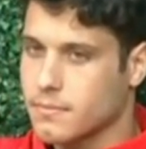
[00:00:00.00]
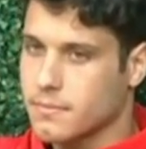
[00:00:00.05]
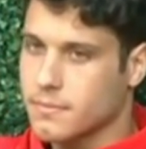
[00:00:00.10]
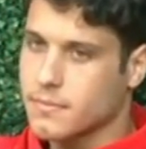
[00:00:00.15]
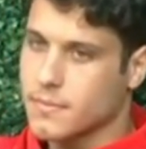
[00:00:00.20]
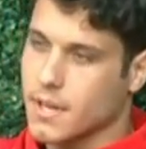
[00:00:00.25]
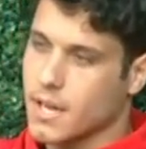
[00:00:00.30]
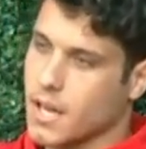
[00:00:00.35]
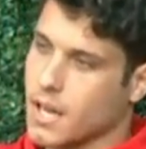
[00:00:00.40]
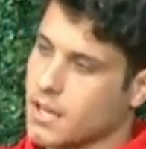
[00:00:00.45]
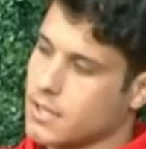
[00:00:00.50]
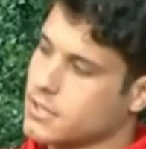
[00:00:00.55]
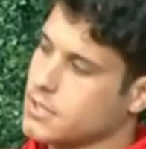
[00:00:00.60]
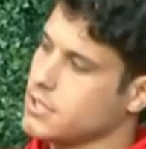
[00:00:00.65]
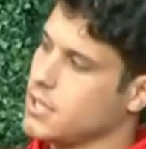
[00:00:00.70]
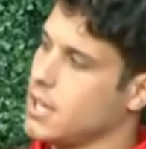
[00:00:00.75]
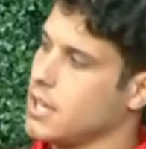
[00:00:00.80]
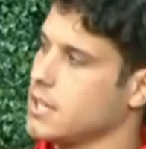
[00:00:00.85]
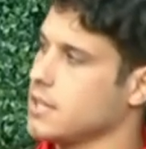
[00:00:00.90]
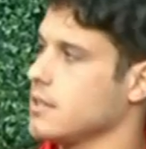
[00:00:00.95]
Yeah, she.
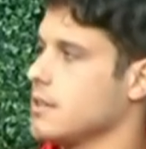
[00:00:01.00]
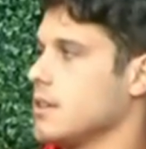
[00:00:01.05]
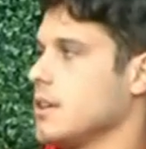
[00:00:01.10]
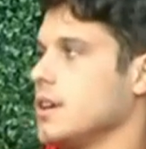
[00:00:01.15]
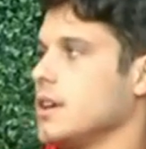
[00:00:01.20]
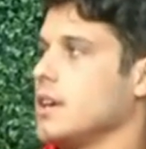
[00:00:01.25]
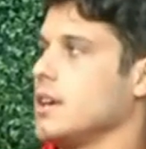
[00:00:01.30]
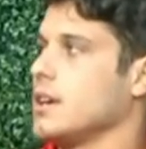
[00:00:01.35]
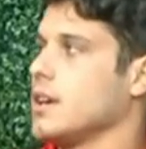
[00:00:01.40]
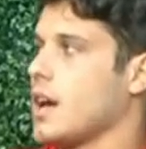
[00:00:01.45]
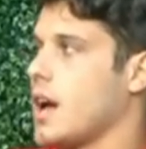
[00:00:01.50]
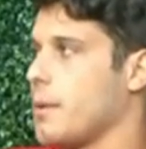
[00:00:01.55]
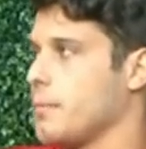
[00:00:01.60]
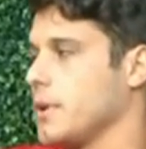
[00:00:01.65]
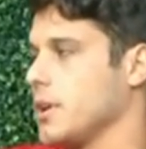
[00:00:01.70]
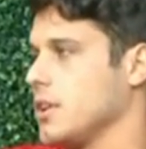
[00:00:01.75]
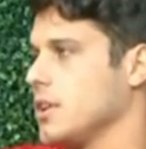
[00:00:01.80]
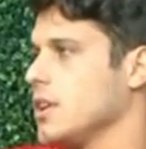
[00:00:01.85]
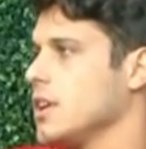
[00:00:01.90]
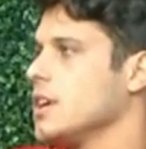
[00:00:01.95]
I, I
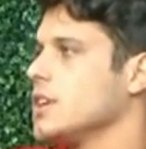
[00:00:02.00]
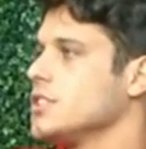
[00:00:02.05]
mean,